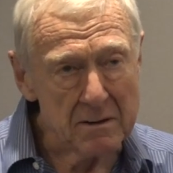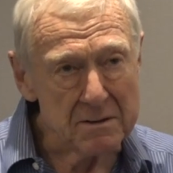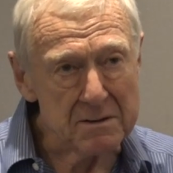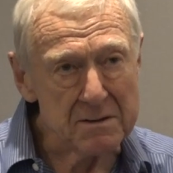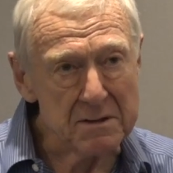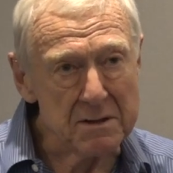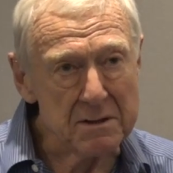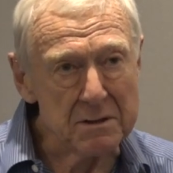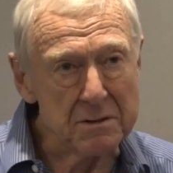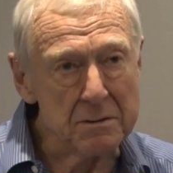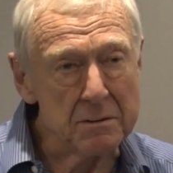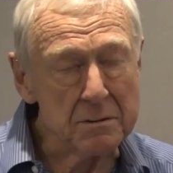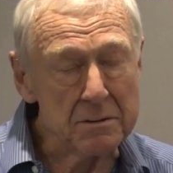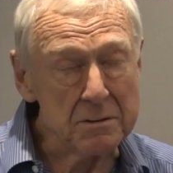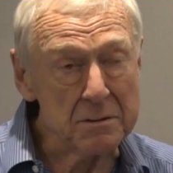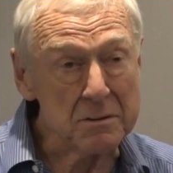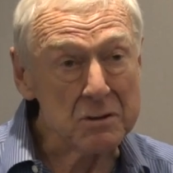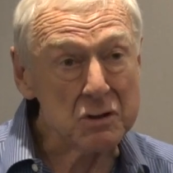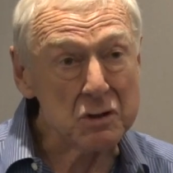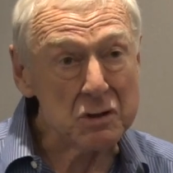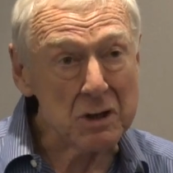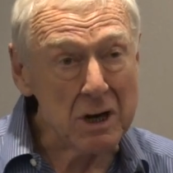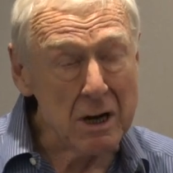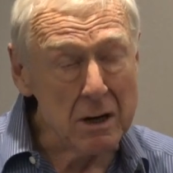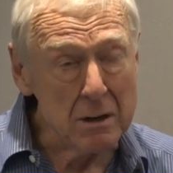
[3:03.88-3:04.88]

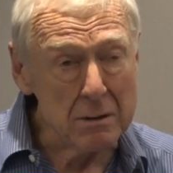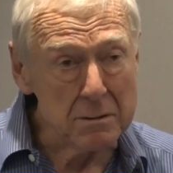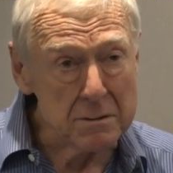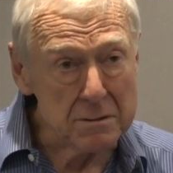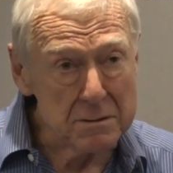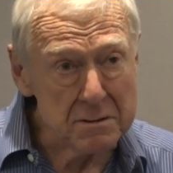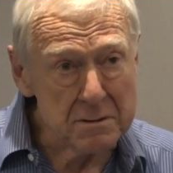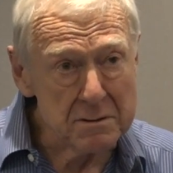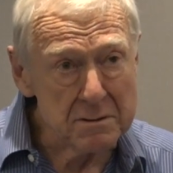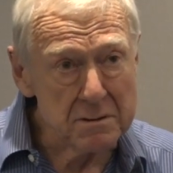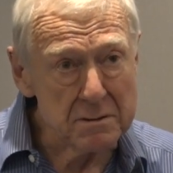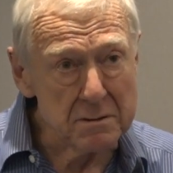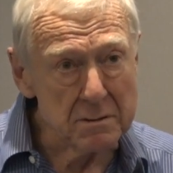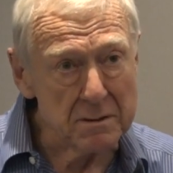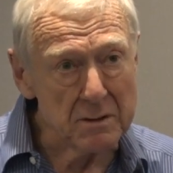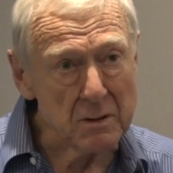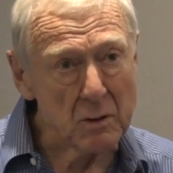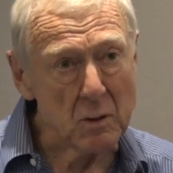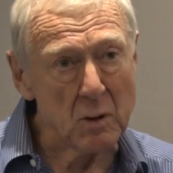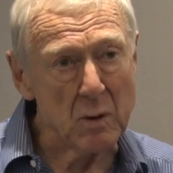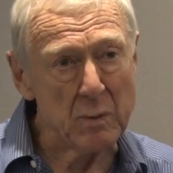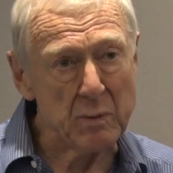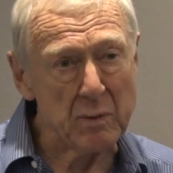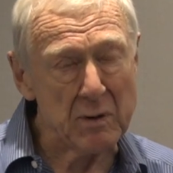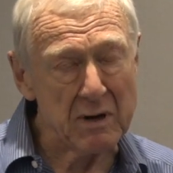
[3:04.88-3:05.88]
Constitution chose to
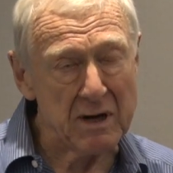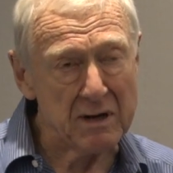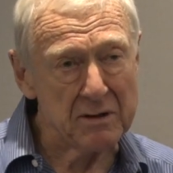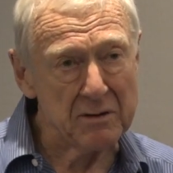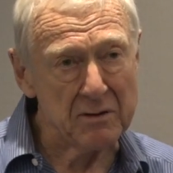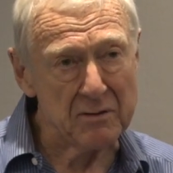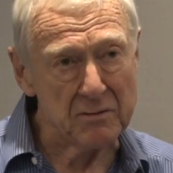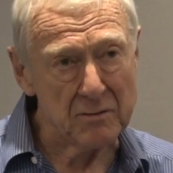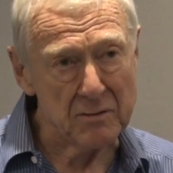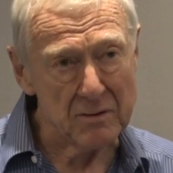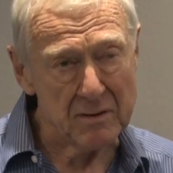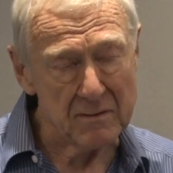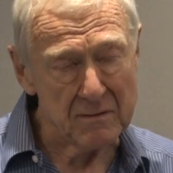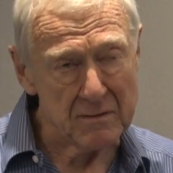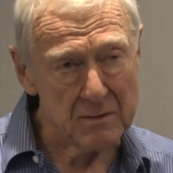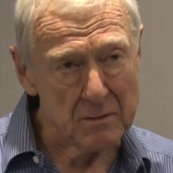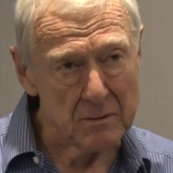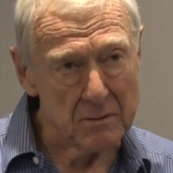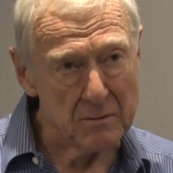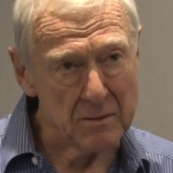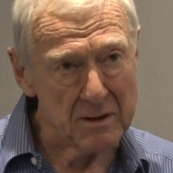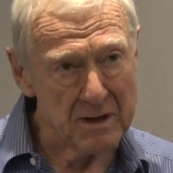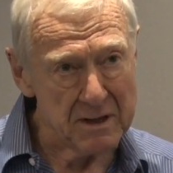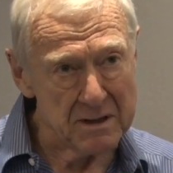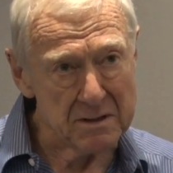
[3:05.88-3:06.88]
incorporate the rule of
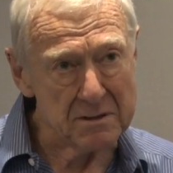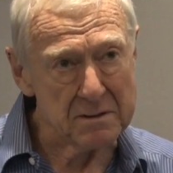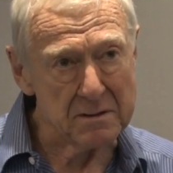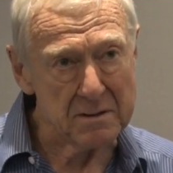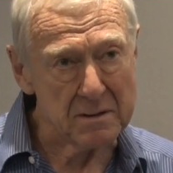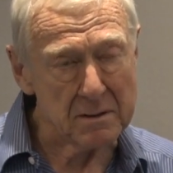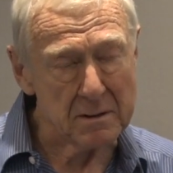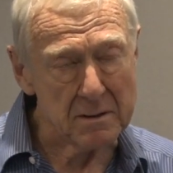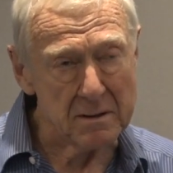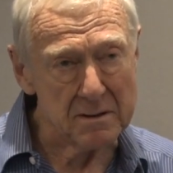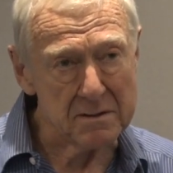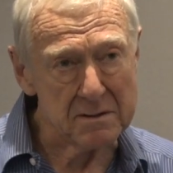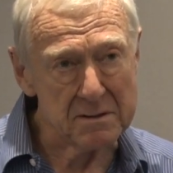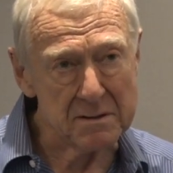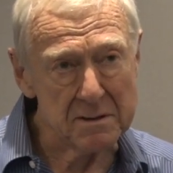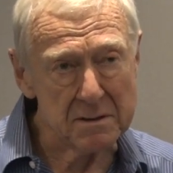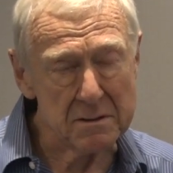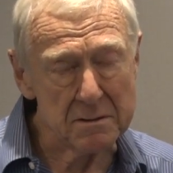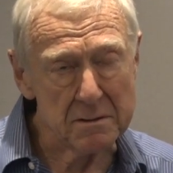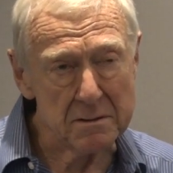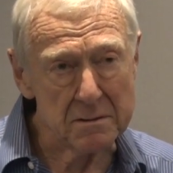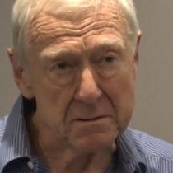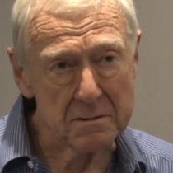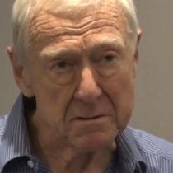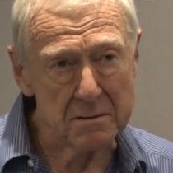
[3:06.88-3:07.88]
law into the
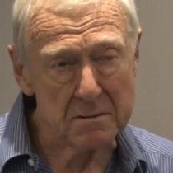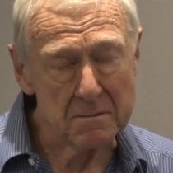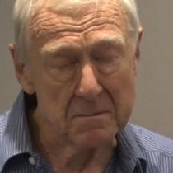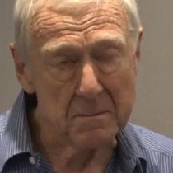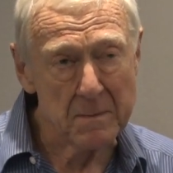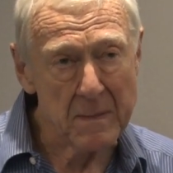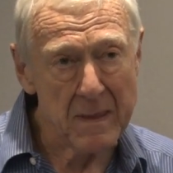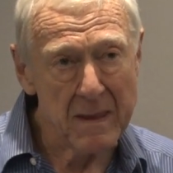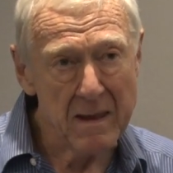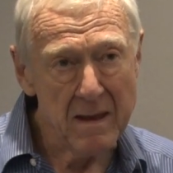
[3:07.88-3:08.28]
Constitution.